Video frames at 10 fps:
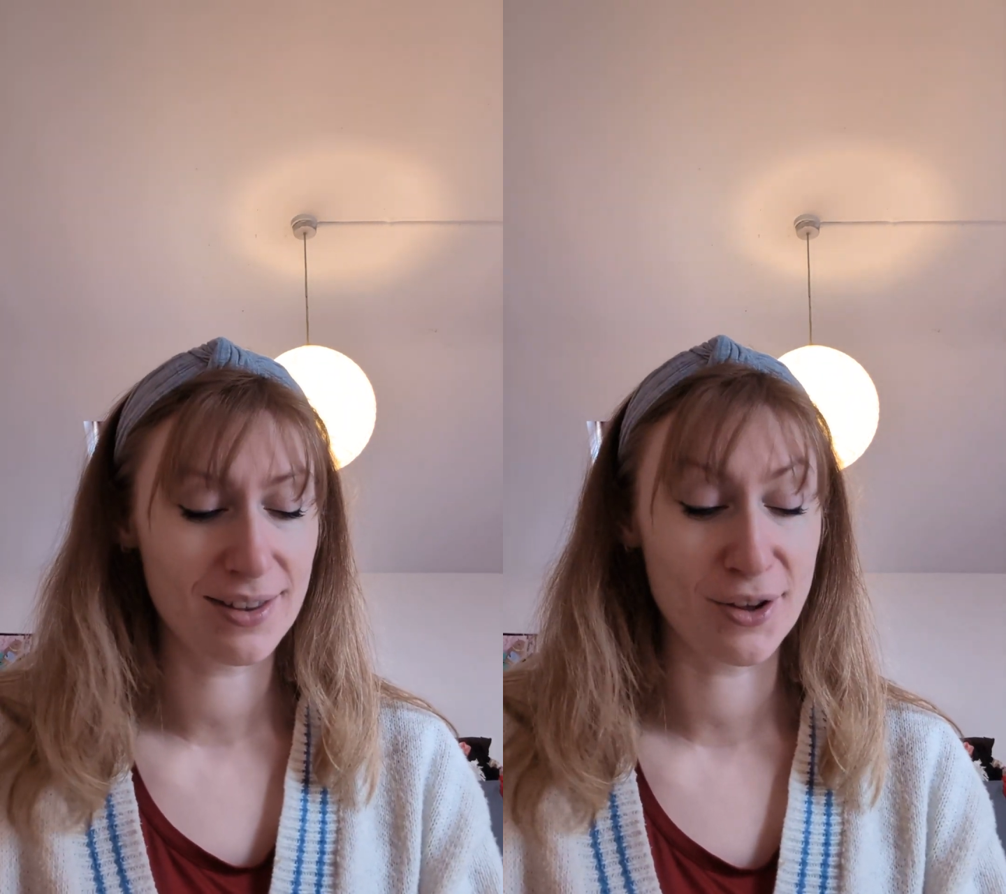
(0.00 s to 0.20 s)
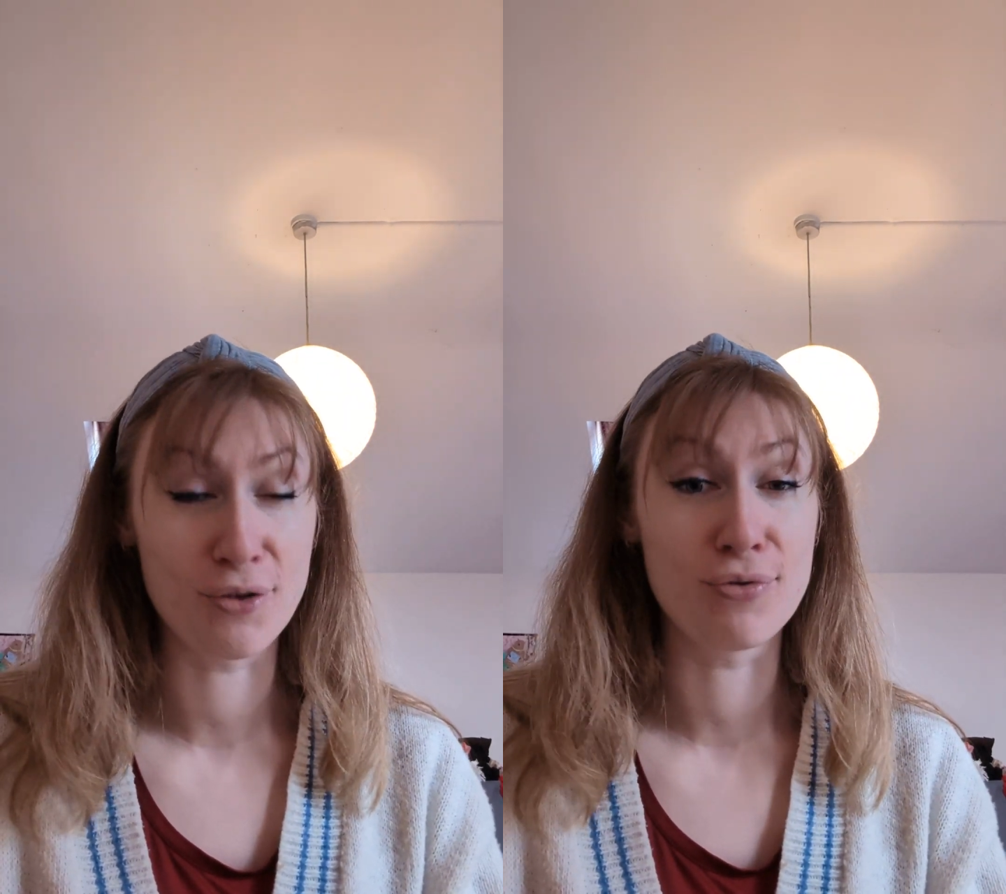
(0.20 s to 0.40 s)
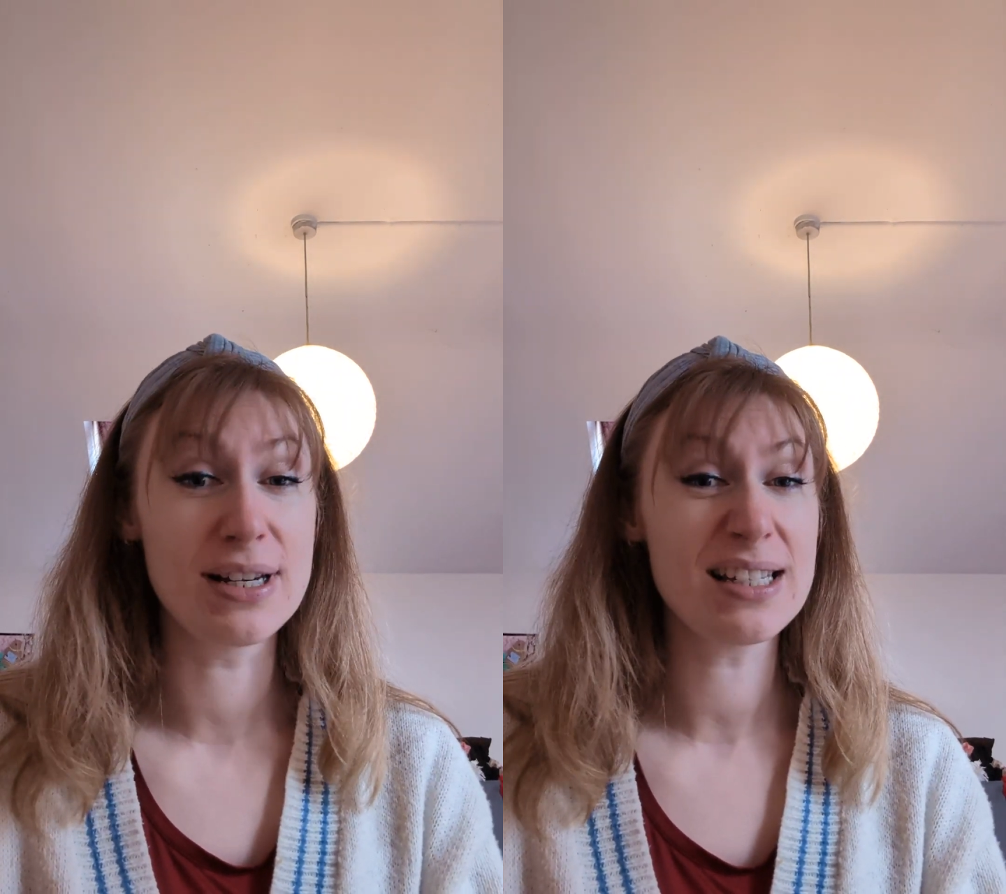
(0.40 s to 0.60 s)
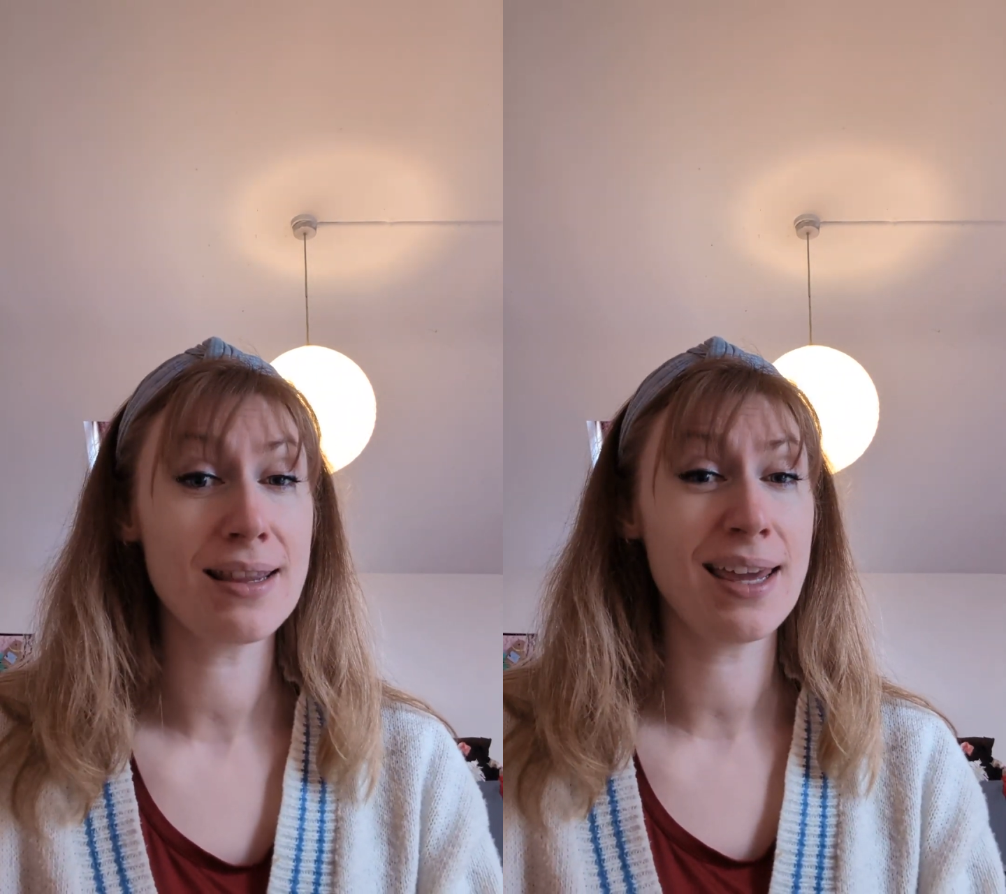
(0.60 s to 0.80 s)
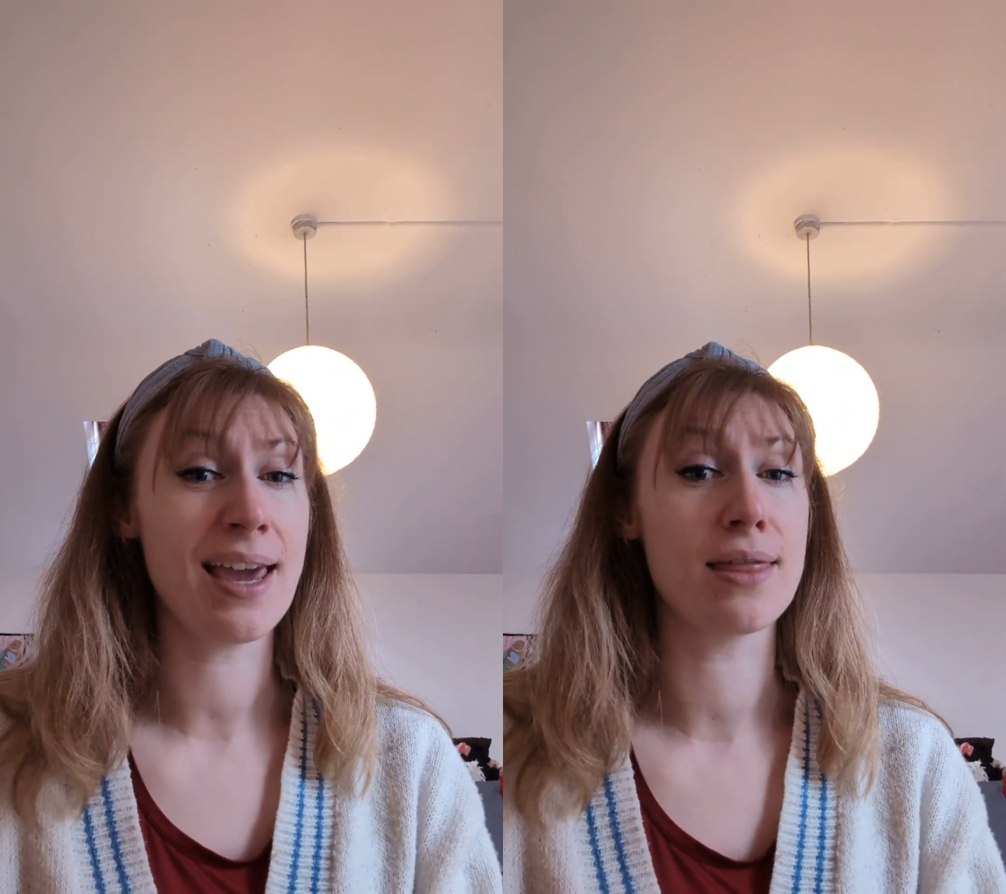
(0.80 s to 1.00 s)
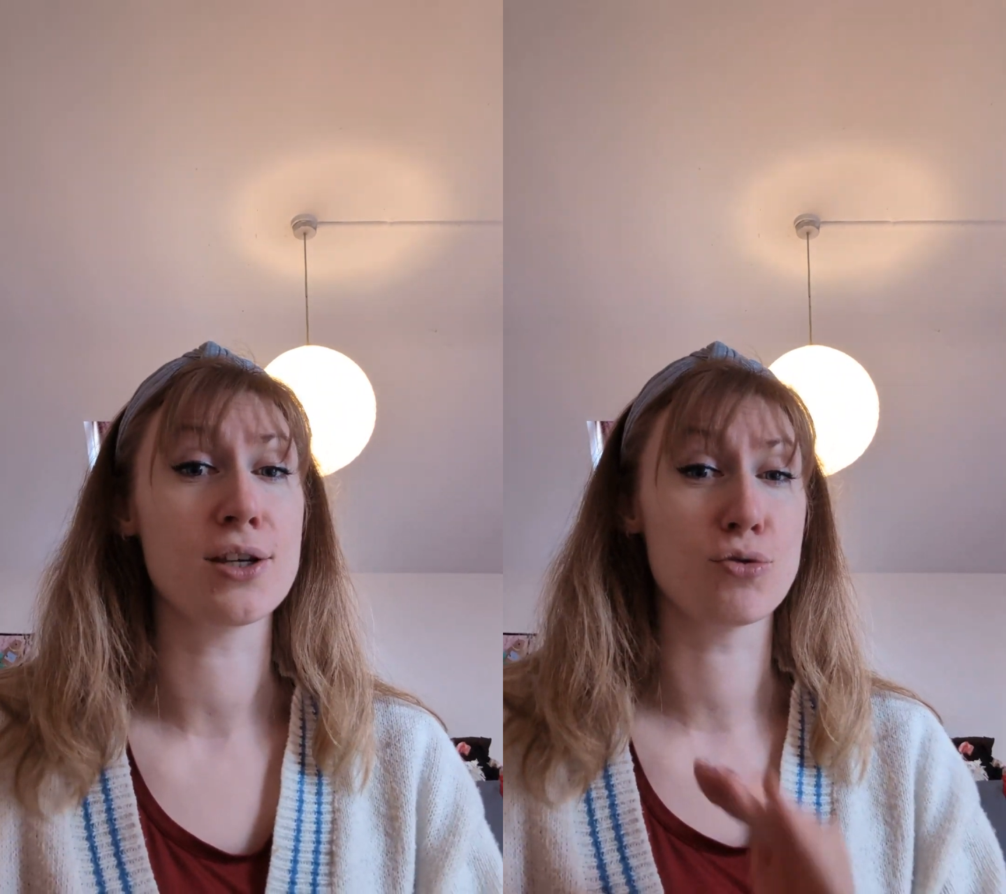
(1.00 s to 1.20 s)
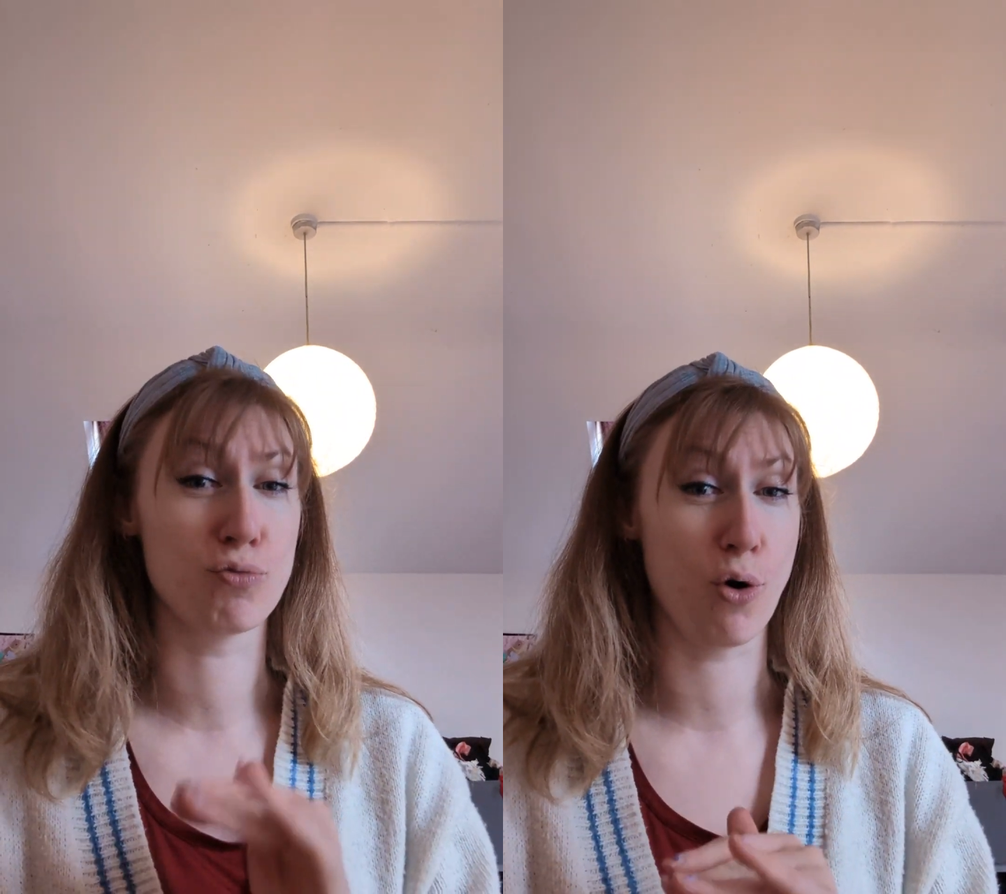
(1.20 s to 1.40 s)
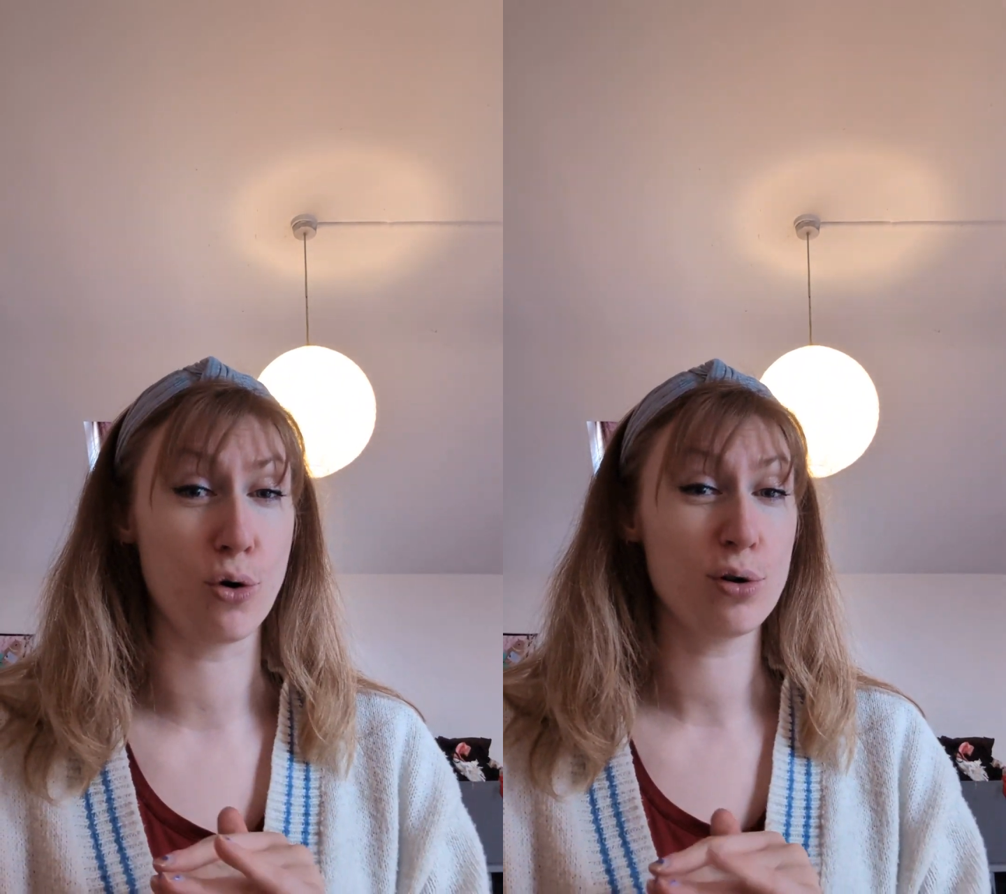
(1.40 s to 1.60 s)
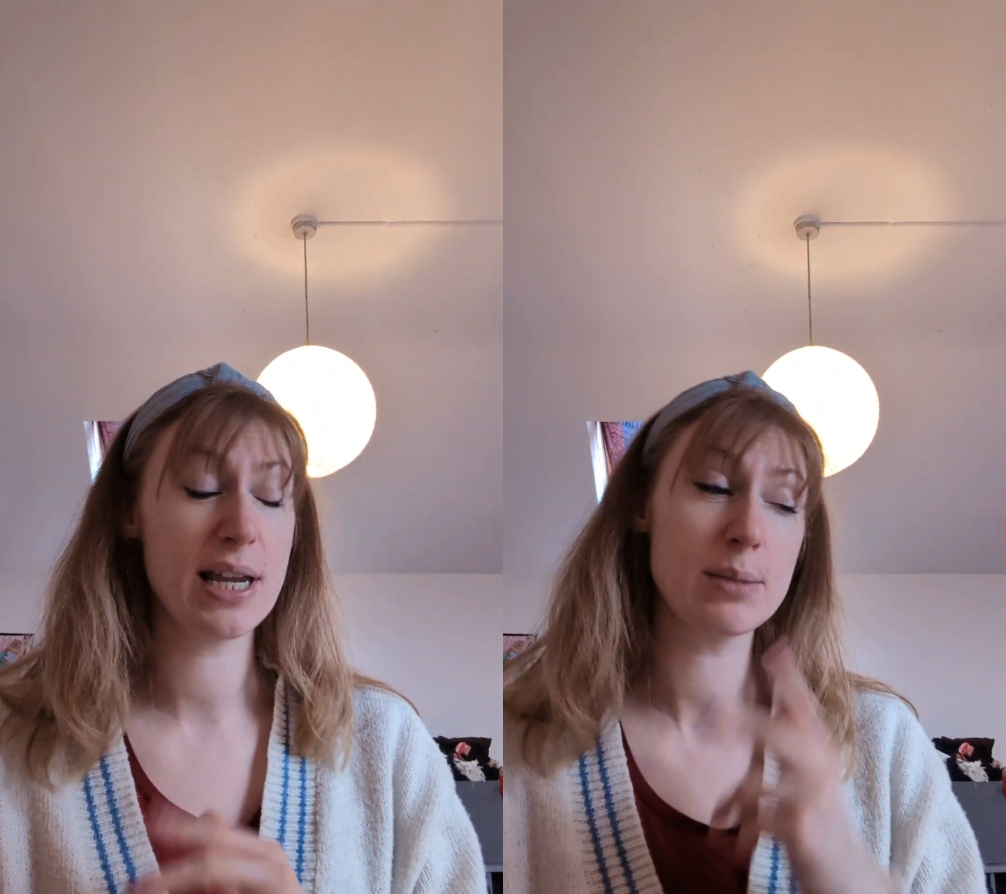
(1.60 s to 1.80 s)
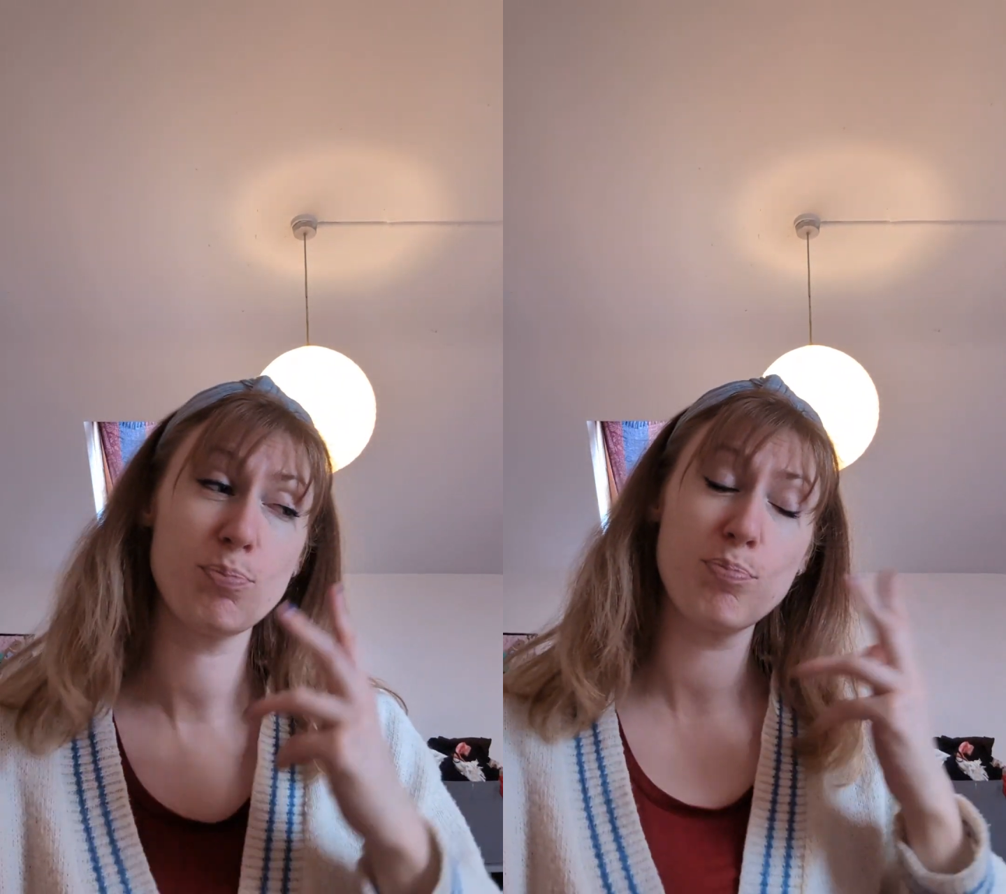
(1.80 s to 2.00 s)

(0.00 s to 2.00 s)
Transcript: that the reason they get this wrong is